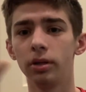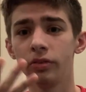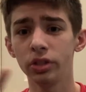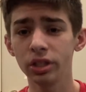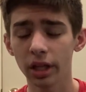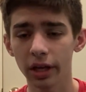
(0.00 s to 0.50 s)
if you've
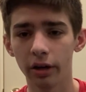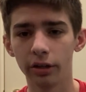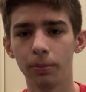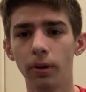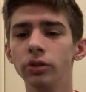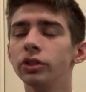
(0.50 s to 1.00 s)
seen the character
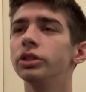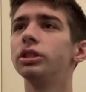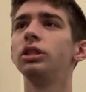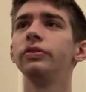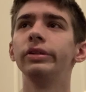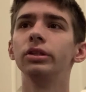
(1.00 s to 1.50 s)
posters, the
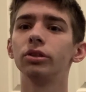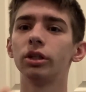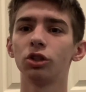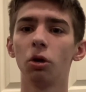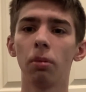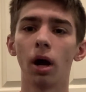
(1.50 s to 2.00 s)
TVs like
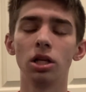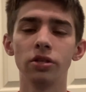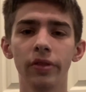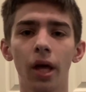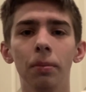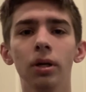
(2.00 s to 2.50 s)
show parts of
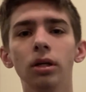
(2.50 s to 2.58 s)
them.